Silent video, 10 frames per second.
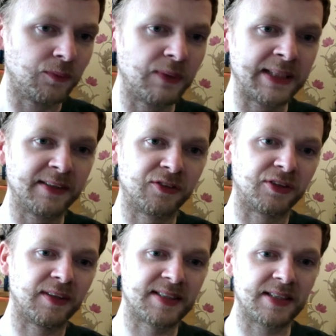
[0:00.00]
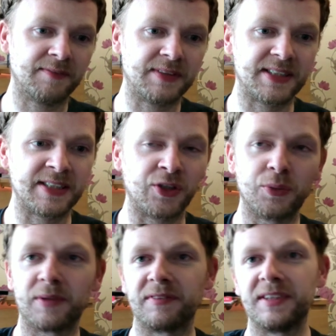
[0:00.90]
Winged Chrolizian. This is a
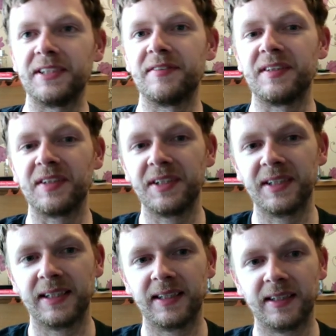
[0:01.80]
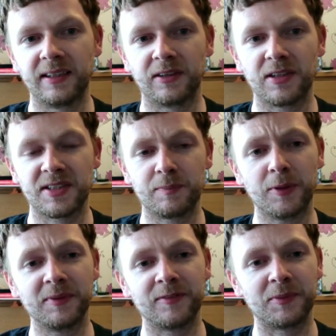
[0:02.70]
new one for DVD. Costs
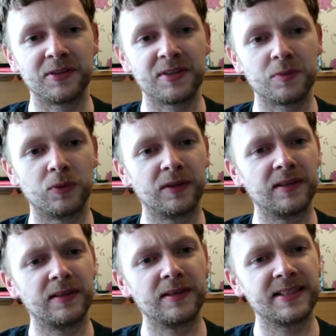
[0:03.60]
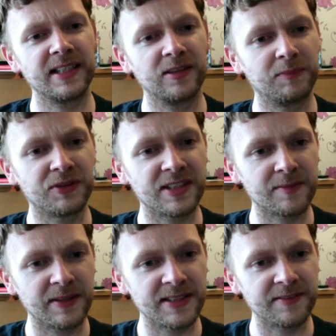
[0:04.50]
probably the second most
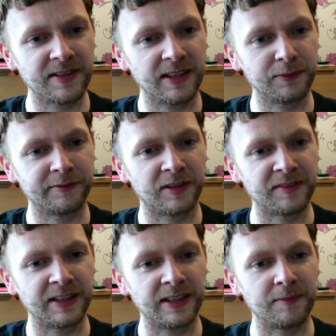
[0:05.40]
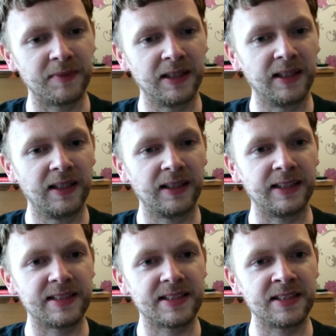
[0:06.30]
expensive card we've got in the game.
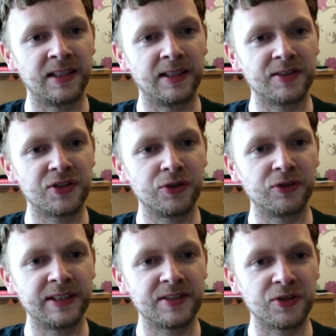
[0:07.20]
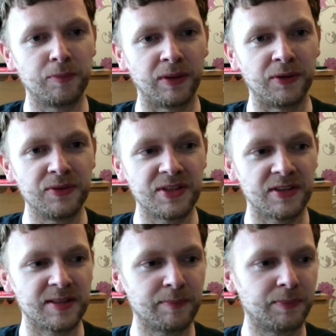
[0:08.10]
It's 2 green, 2 blue, so
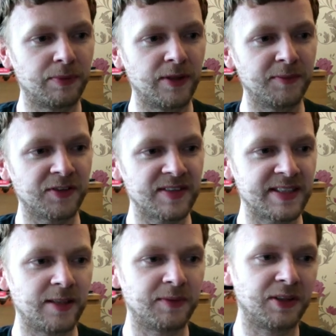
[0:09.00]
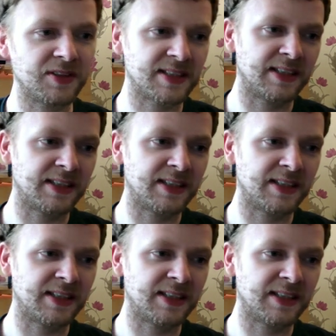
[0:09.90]
it's pretty much the same cost